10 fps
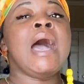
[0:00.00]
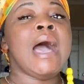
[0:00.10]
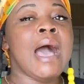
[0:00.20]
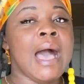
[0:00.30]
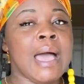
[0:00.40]

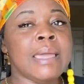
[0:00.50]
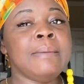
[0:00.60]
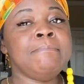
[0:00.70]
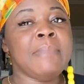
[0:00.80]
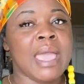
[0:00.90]
I
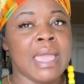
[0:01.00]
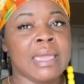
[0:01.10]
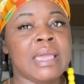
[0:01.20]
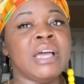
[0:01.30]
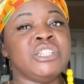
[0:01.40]

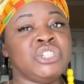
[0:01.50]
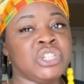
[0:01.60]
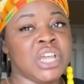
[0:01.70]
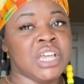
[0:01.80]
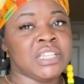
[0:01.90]
may
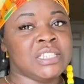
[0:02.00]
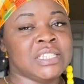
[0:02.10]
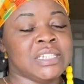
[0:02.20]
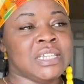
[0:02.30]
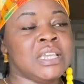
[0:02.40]

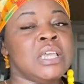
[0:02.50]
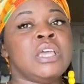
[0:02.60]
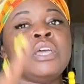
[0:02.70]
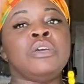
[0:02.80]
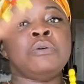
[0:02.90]
adjust
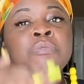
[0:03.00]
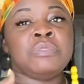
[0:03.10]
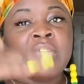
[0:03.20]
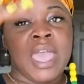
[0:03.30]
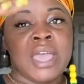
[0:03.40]

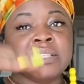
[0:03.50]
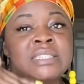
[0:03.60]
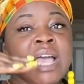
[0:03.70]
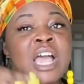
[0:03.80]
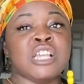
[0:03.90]
that
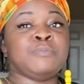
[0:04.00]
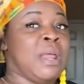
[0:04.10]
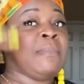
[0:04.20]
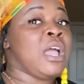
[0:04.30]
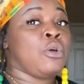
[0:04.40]
size, but
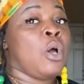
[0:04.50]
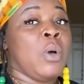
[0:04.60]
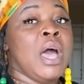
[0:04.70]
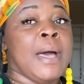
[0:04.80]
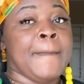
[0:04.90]
I'm not gonna go
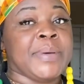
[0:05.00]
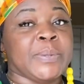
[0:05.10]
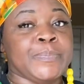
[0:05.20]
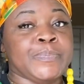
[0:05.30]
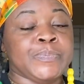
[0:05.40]
up.
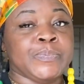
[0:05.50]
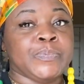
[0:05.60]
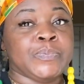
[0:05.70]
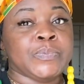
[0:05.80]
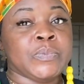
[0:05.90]

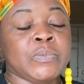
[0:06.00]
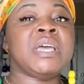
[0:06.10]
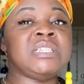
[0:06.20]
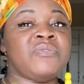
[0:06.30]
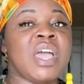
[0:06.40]

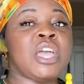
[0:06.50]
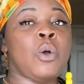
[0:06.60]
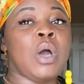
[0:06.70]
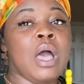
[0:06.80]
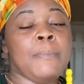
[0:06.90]
Because if I
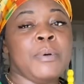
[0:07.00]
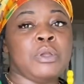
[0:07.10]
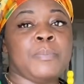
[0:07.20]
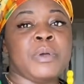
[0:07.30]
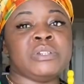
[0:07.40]
go up on
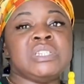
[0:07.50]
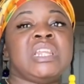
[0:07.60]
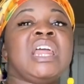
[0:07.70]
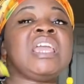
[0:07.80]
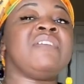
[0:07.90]
a person
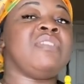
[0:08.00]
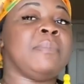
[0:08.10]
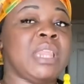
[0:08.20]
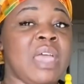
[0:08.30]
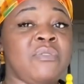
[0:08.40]
and I give them
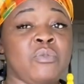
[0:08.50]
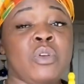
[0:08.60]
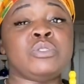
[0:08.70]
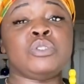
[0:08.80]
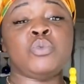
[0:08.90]
11
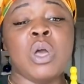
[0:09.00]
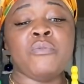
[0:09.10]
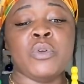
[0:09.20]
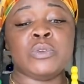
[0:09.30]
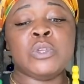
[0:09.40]
rows or 12
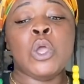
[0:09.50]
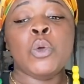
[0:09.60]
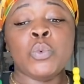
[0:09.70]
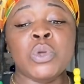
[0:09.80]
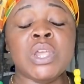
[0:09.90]
rows,
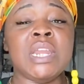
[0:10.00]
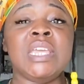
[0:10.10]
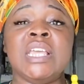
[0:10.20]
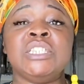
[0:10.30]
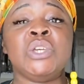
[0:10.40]
we're getting
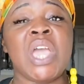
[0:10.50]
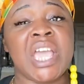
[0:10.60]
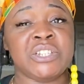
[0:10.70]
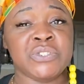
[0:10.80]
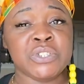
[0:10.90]
into
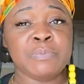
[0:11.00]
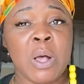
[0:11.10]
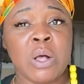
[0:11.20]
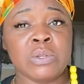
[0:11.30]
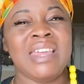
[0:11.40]
extra
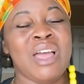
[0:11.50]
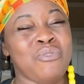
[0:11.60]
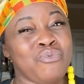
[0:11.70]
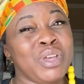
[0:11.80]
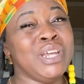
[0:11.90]
small. And I
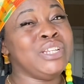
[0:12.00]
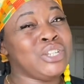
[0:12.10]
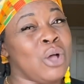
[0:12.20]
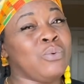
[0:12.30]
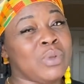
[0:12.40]
really
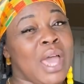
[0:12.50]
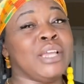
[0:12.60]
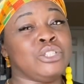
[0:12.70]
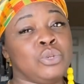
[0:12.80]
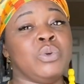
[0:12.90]
don't
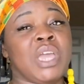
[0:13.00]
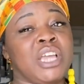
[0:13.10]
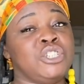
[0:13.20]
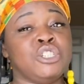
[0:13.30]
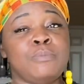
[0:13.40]
like doing
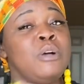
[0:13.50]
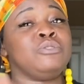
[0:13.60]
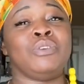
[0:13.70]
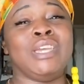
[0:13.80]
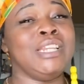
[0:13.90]
extra smalls
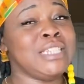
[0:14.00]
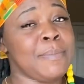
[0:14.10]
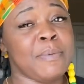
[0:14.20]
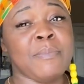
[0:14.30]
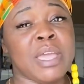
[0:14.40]
or any
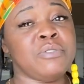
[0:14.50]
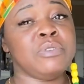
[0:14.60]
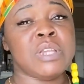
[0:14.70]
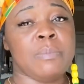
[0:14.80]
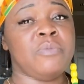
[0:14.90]
type of micro
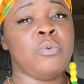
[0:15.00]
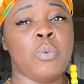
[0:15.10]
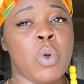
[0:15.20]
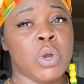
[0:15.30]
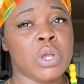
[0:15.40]
type of
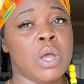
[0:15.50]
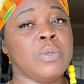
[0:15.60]
work.